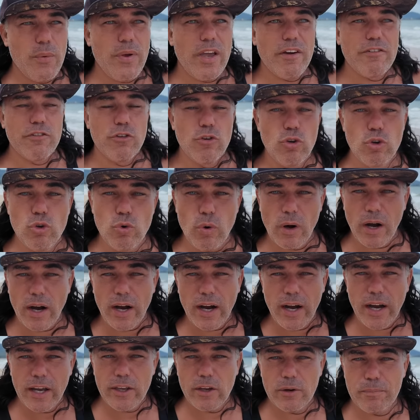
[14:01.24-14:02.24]
we have a new
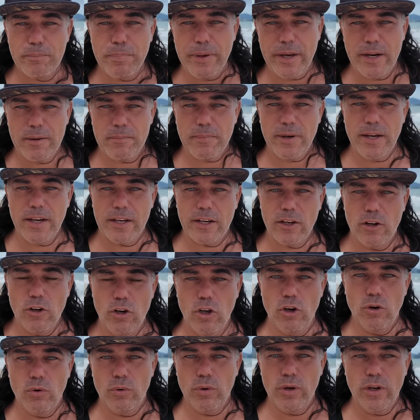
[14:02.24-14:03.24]
higher bear market
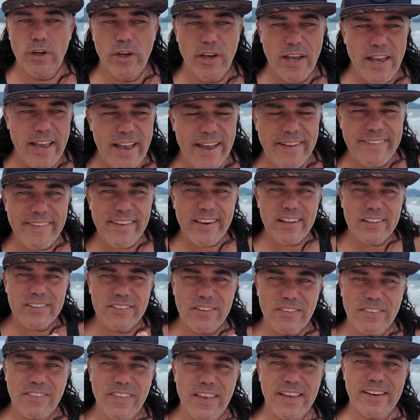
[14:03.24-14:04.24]
low. And that is
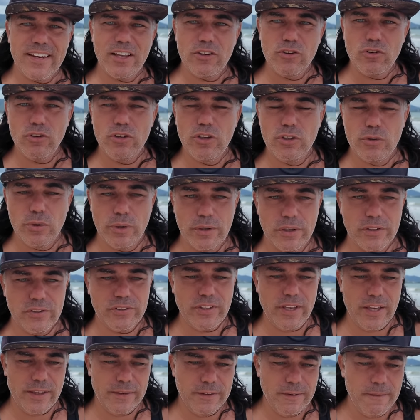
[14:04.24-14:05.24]
the thing that you need to
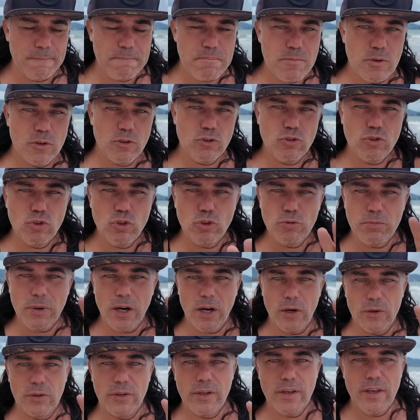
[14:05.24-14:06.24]
understand. Zoom
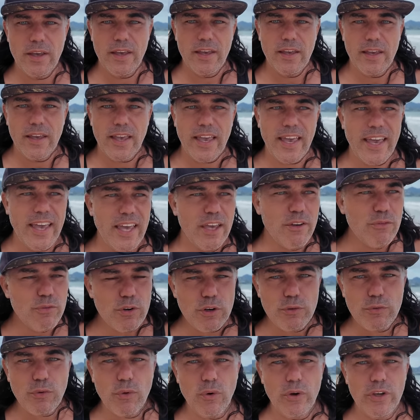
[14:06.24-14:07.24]
out.
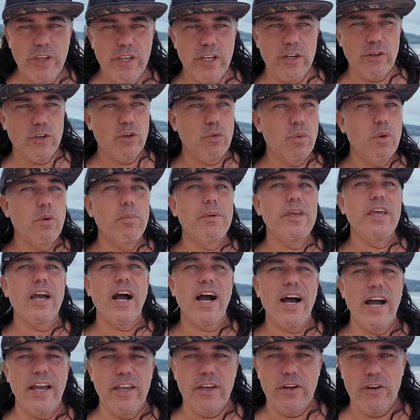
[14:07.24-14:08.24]
Every four year, you will be
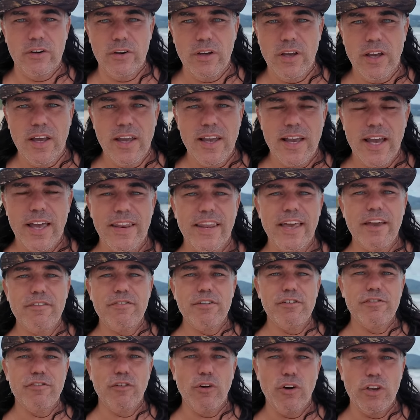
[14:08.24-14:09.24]
higher and
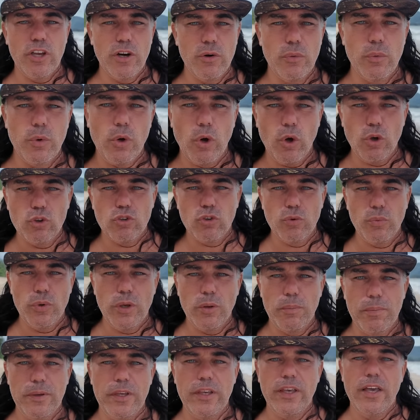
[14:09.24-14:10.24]
every four year we also
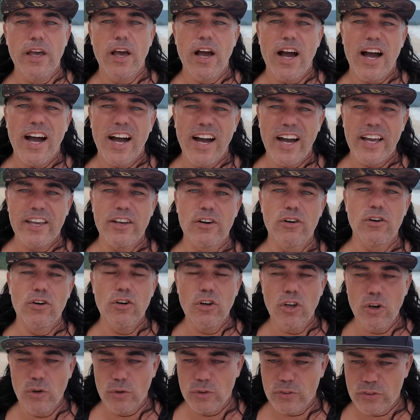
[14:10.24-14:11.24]
will be higher
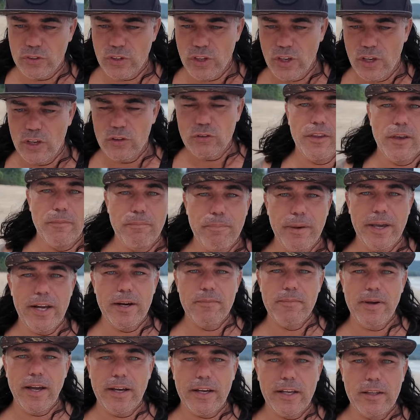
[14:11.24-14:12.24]
lows. So
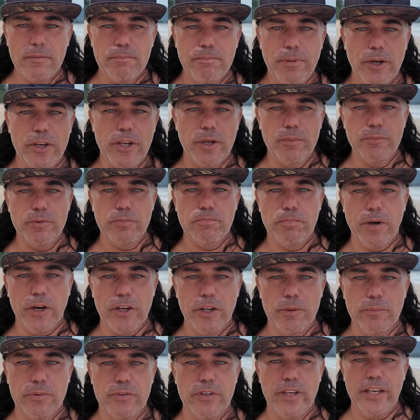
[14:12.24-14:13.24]
bear market bottoms,
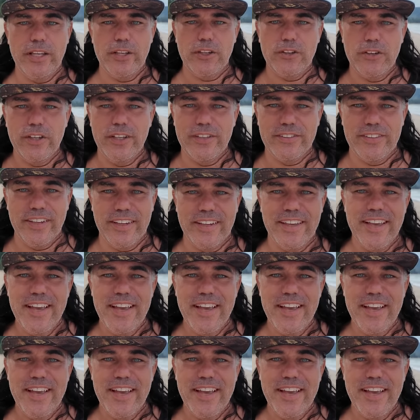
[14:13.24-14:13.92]
bottoms increasing,